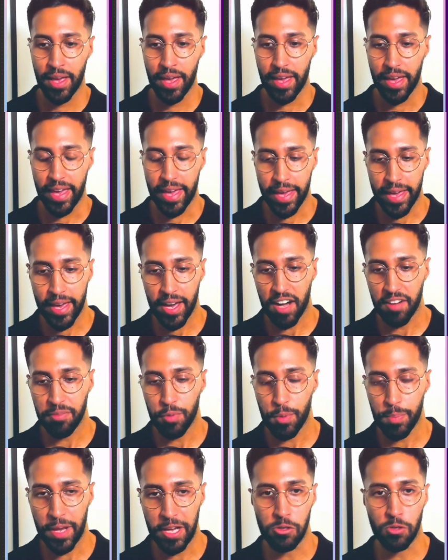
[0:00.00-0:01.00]
Here I've
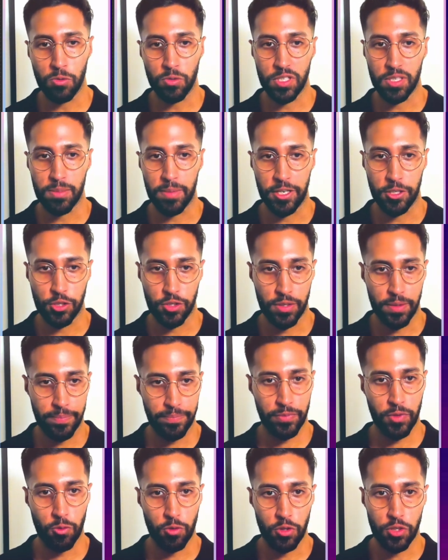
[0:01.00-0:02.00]
prepared an automation,
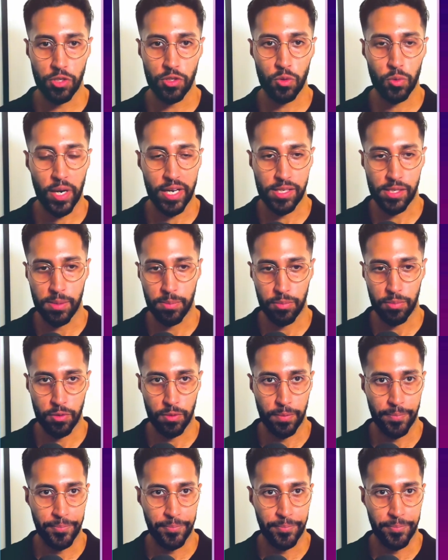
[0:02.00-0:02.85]
which is quite simple.